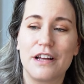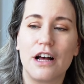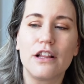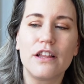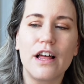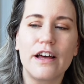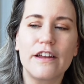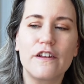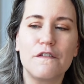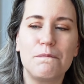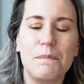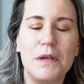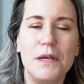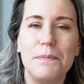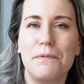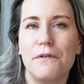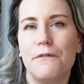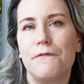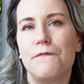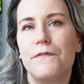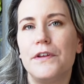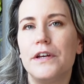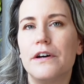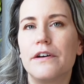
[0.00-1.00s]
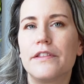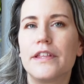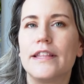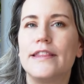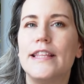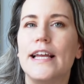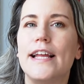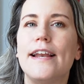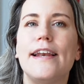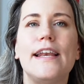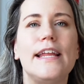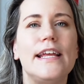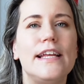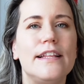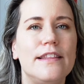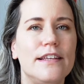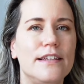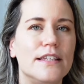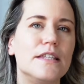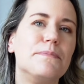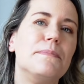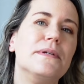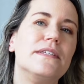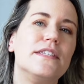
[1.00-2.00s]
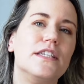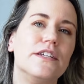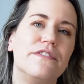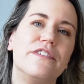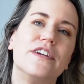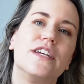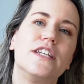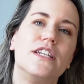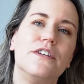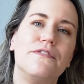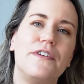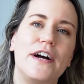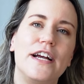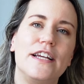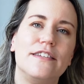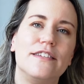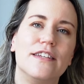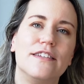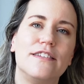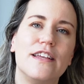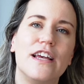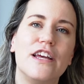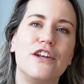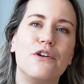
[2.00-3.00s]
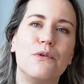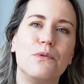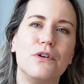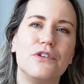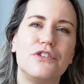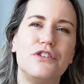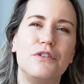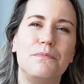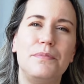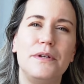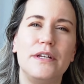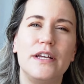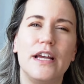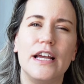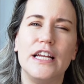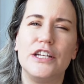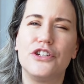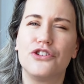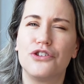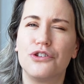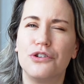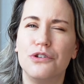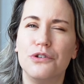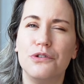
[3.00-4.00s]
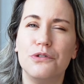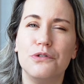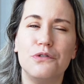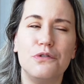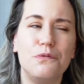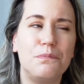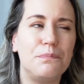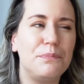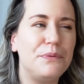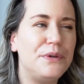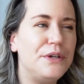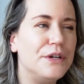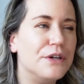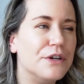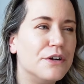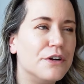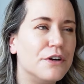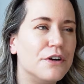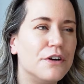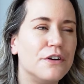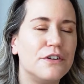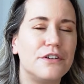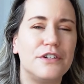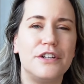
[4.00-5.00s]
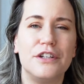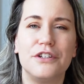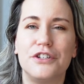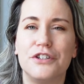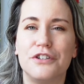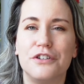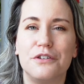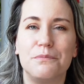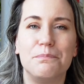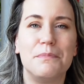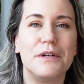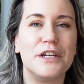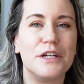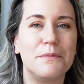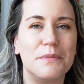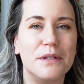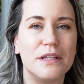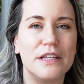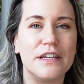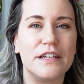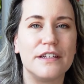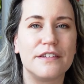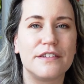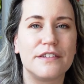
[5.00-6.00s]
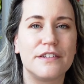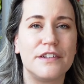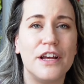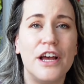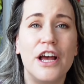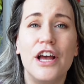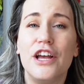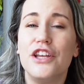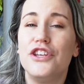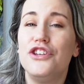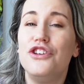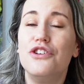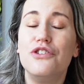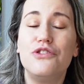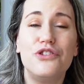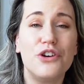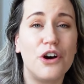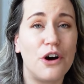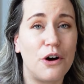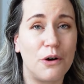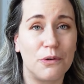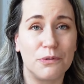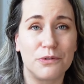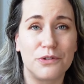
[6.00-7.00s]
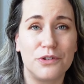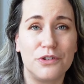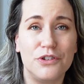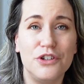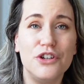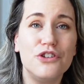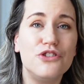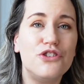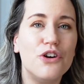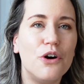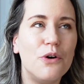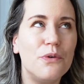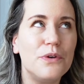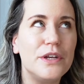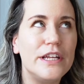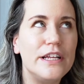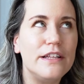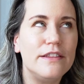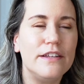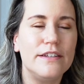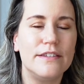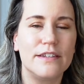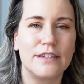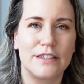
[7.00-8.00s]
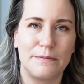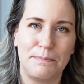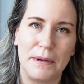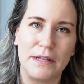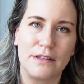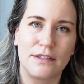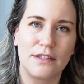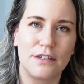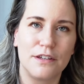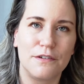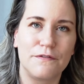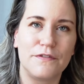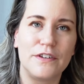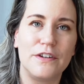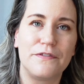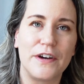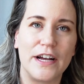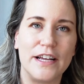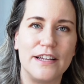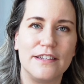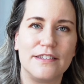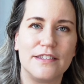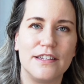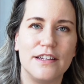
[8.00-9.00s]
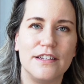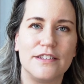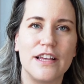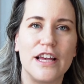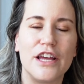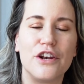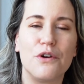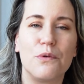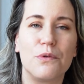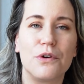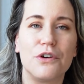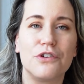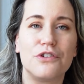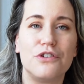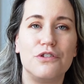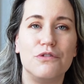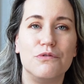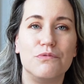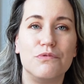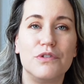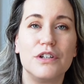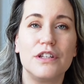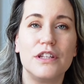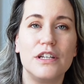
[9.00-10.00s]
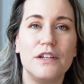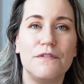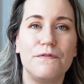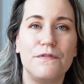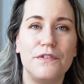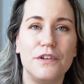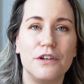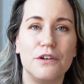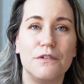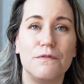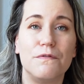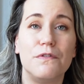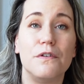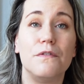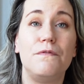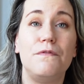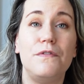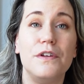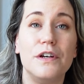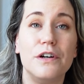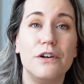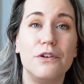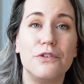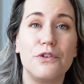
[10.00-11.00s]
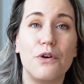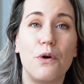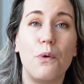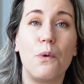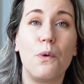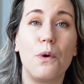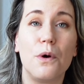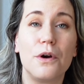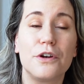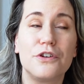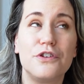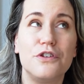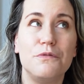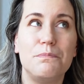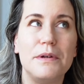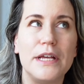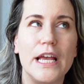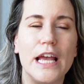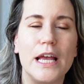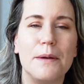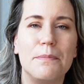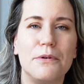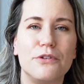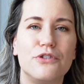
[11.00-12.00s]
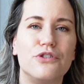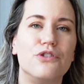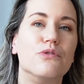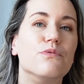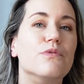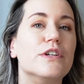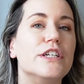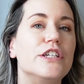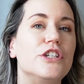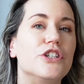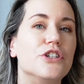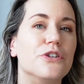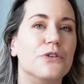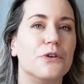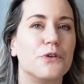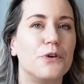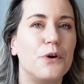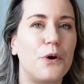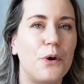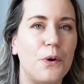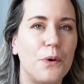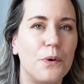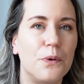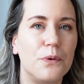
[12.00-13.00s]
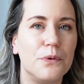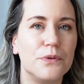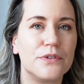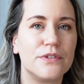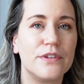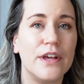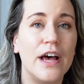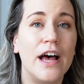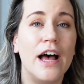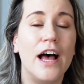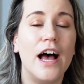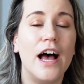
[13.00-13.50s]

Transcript: A lot of people feel that they need these specific devices in order to be a true, pure digital minimalist. You don't. You don't need these expensive devices in order to really feel fulfilled or to be able to reach your goals.